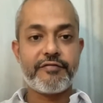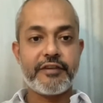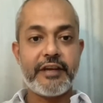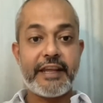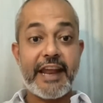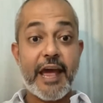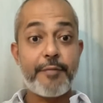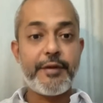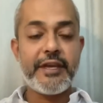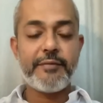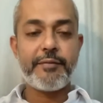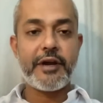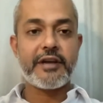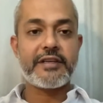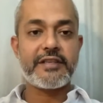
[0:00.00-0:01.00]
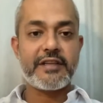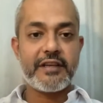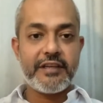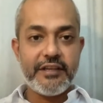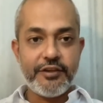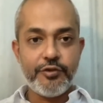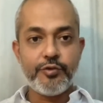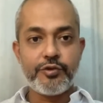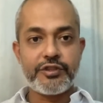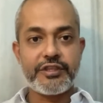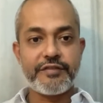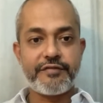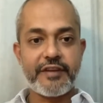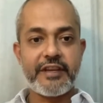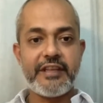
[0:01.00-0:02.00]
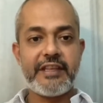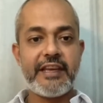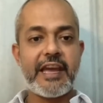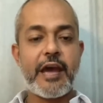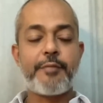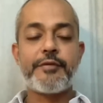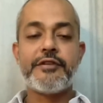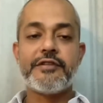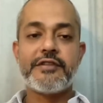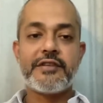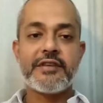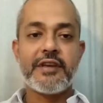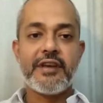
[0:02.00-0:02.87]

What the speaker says: grabbing Pakistani nukes if anything happens.